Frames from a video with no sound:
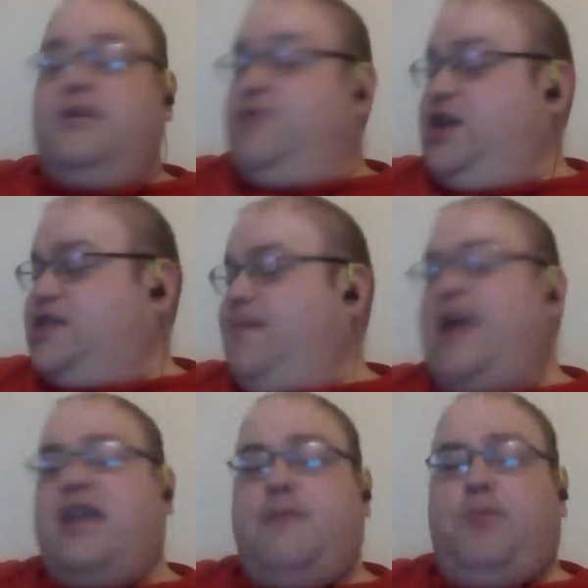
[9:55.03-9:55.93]
This
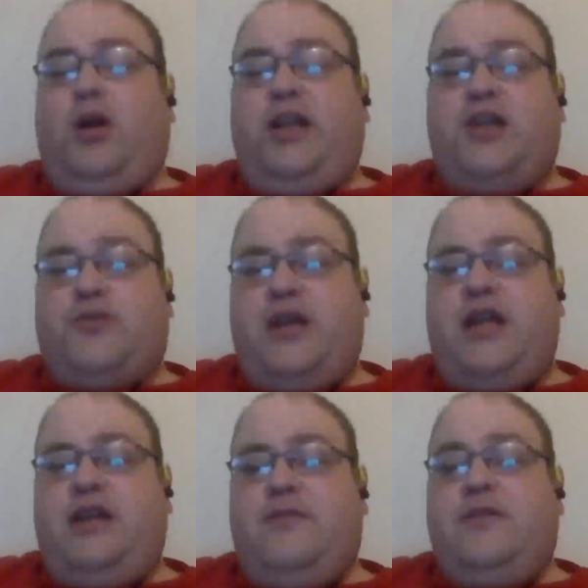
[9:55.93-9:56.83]
may get Bowling
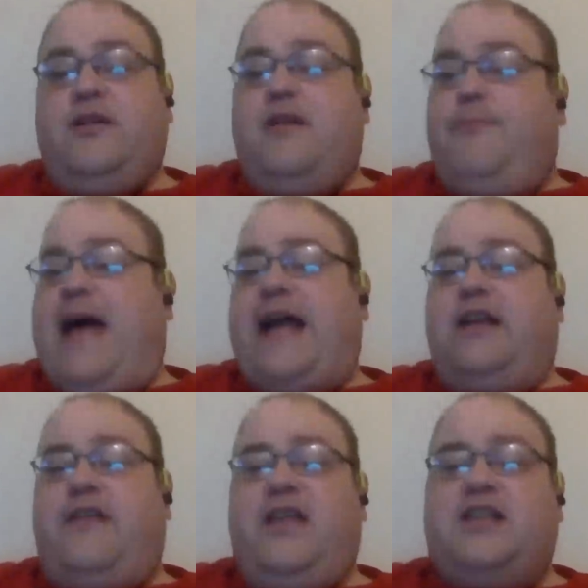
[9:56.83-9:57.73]
Green back
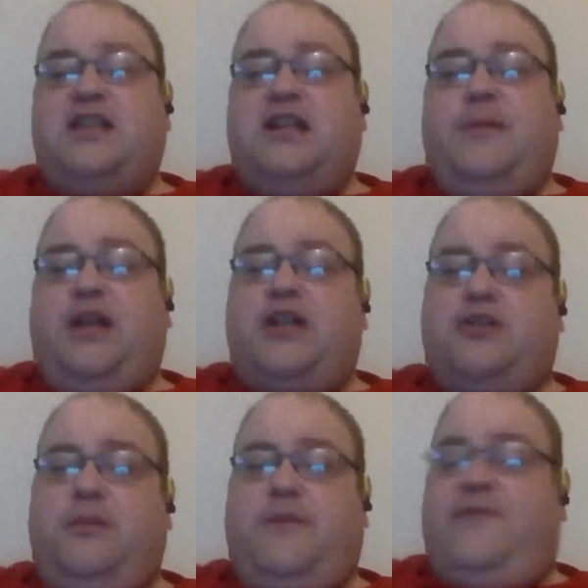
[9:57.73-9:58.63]
into the NCAA
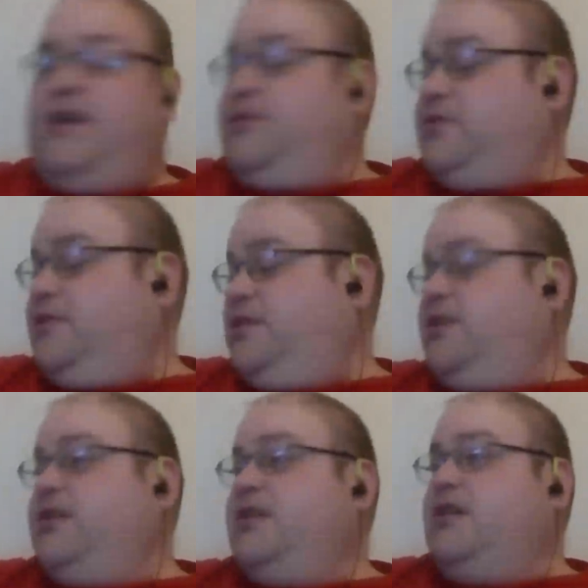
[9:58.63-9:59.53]
tournament field.
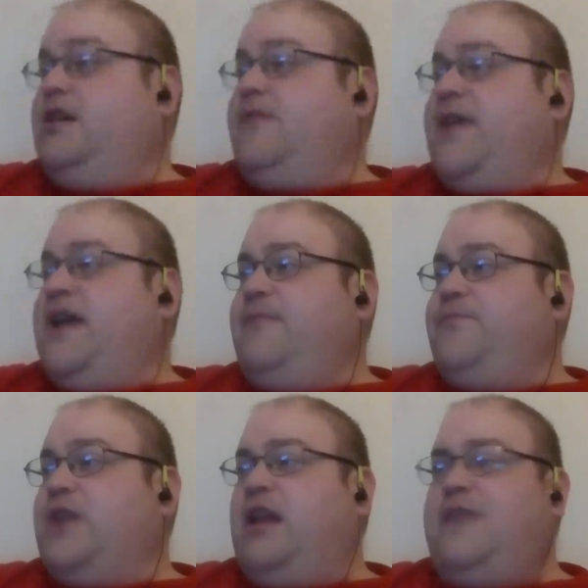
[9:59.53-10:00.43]

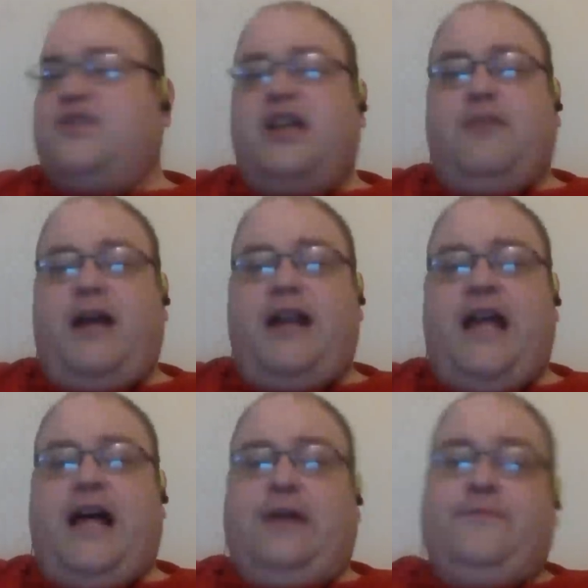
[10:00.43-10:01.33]
I'll even tell you right
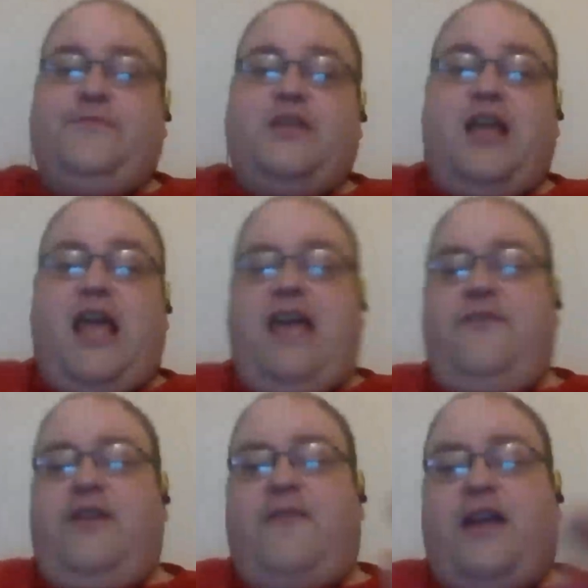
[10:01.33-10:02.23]
now,
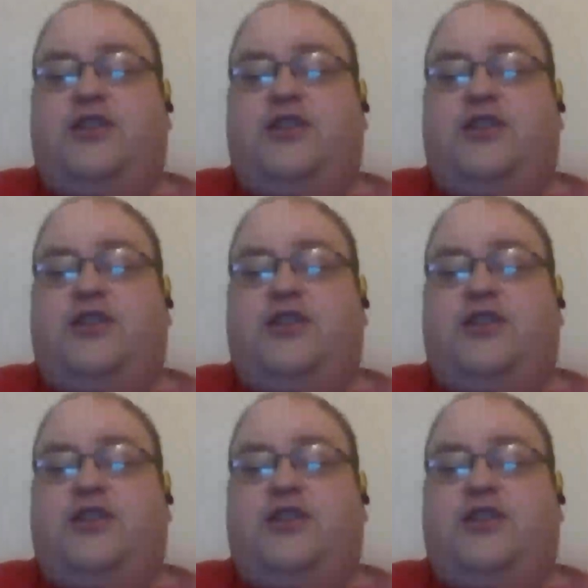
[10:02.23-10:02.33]
Even if they